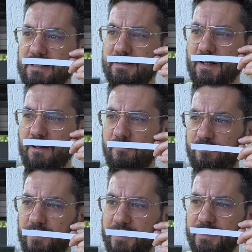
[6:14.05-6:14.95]
that I
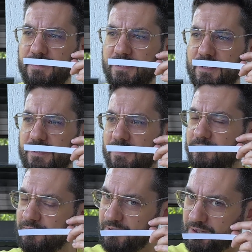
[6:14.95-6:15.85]
find,
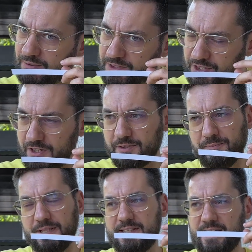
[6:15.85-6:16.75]

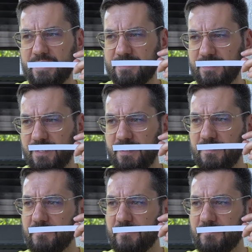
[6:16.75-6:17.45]
terribly sexy.